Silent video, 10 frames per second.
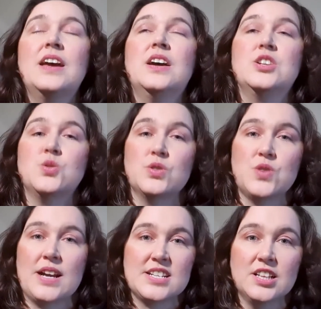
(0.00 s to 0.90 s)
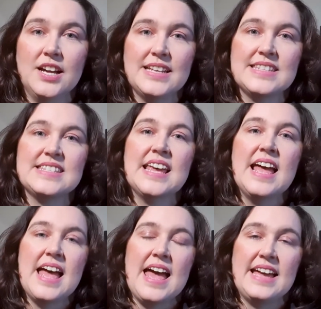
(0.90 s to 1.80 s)
to attract clients.
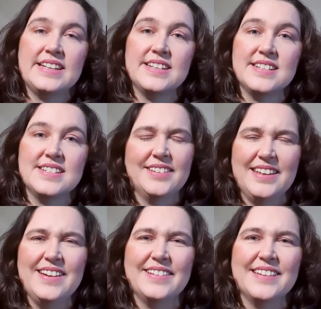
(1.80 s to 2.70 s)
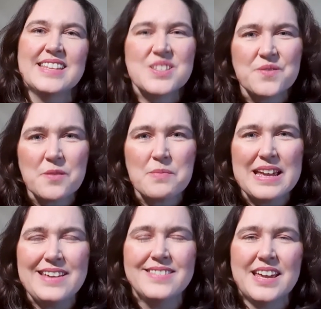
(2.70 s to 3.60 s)
And yeah, that's it from me.
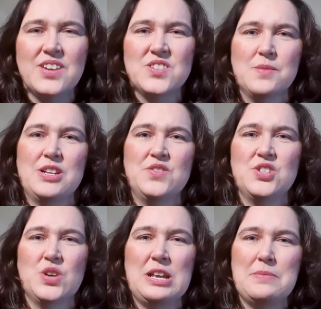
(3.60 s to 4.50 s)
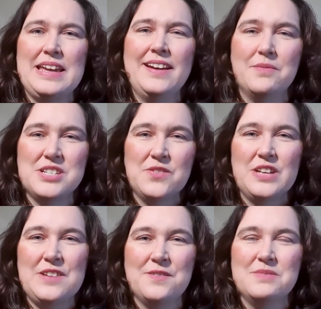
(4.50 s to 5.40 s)
Thank you so much for joining me. I'm
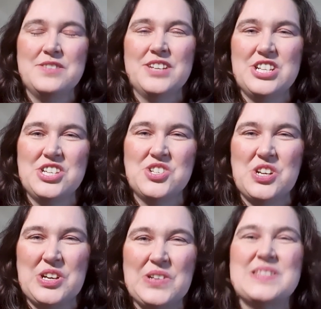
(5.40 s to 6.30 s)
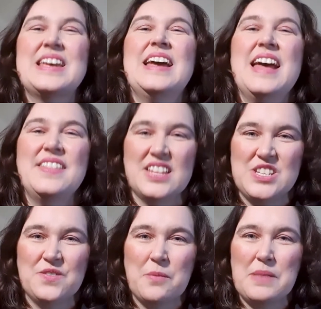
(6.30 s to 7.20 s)
Tiffany from Tiffany G Studios. That's it
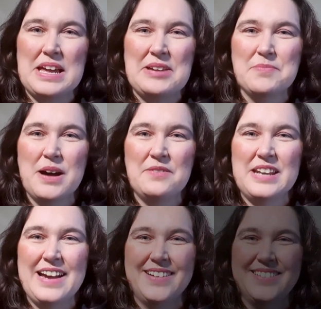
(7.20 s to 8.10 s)
from me. Bye for now.